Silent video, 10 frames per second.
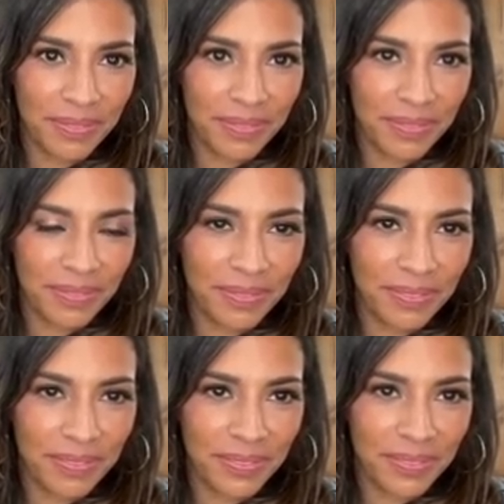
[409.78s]

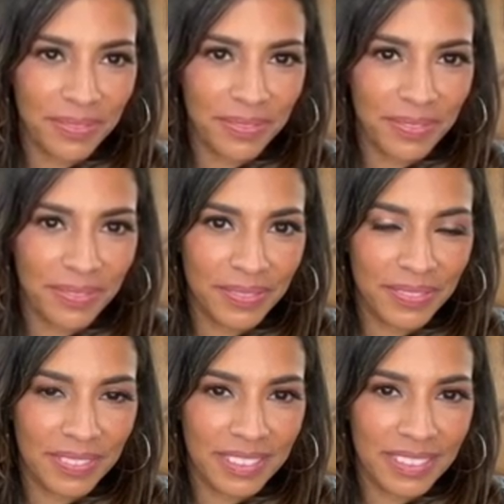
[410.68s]

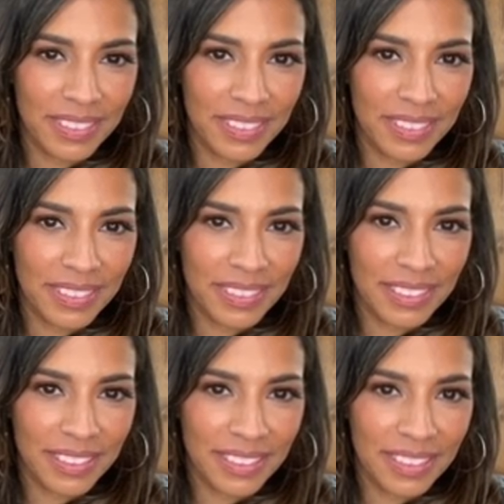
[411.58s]

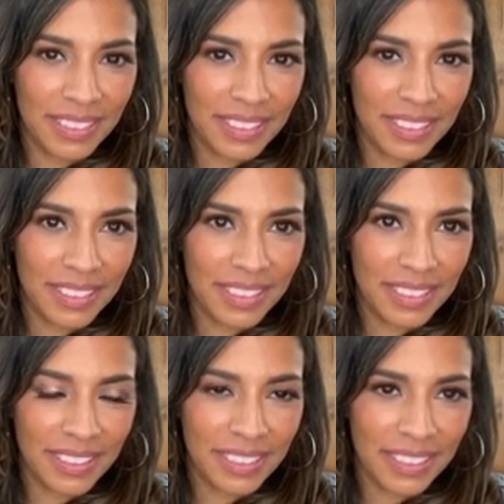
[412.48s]

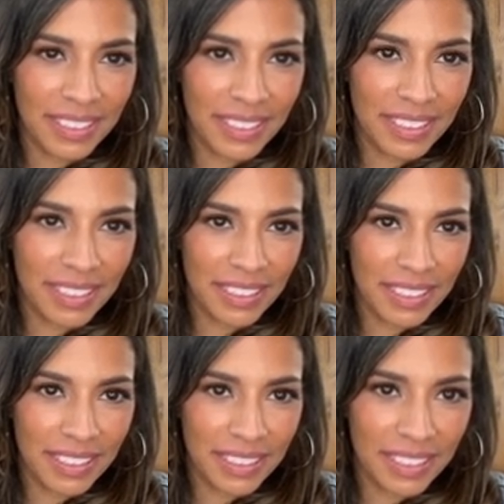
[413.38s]

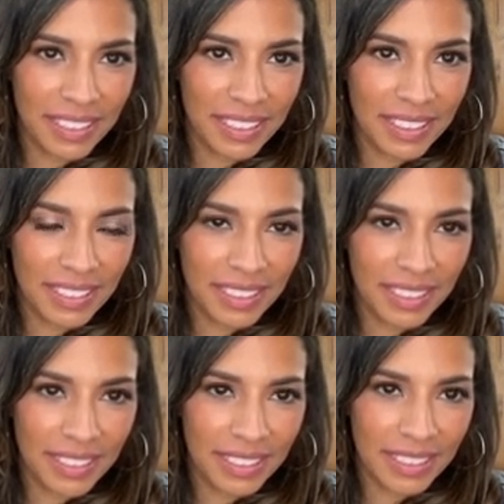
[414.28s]
No words are spoken by the person on screen.